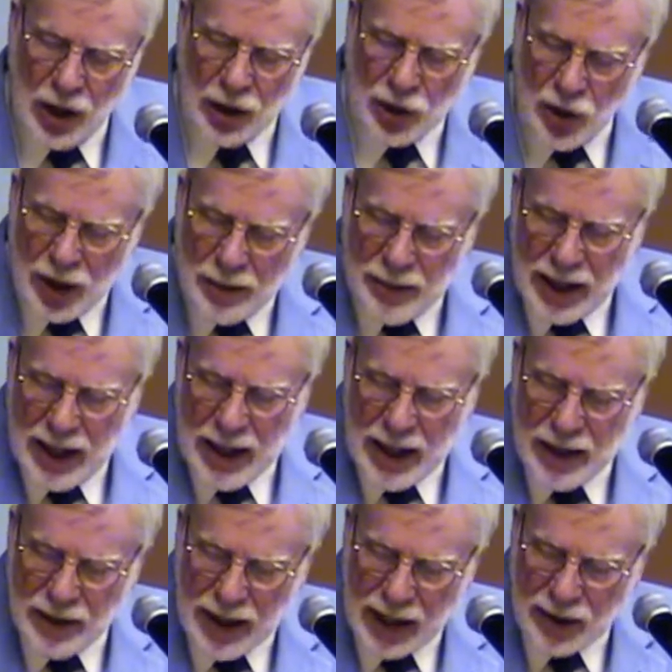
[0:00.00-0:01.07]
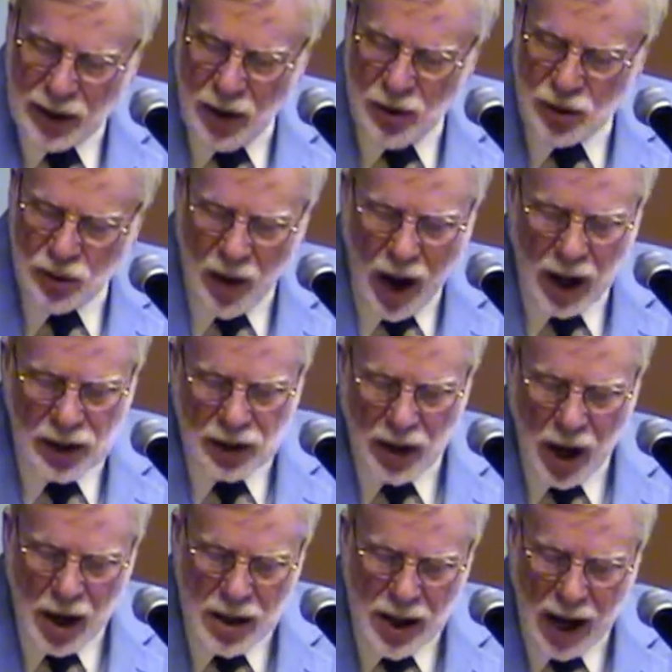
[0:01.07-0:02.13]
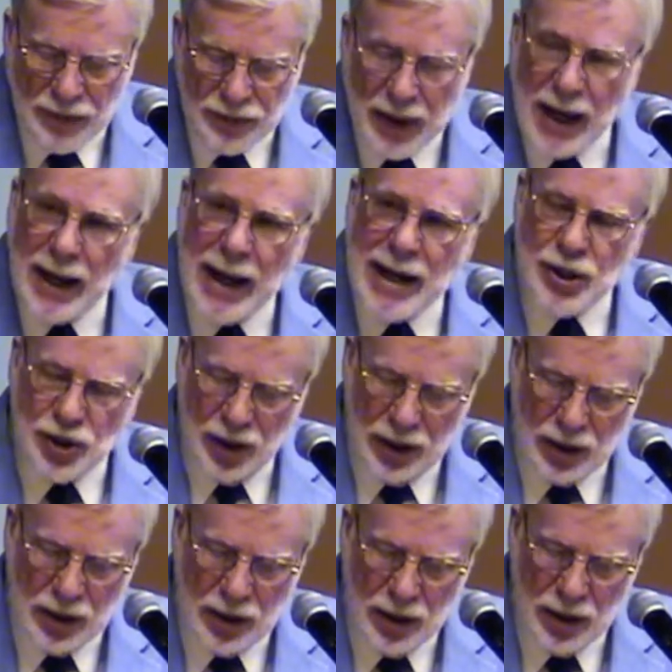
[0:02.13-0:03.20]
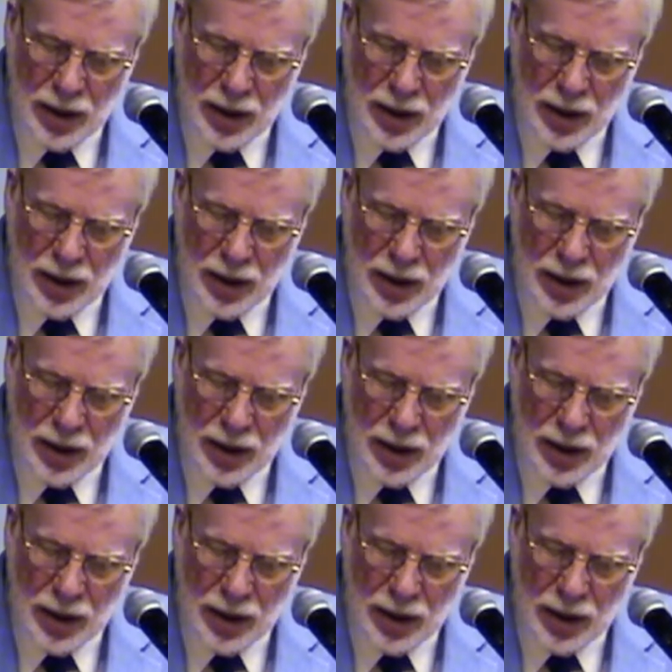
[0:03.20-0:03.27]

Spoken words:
Could it be that those rocks are not that ancient?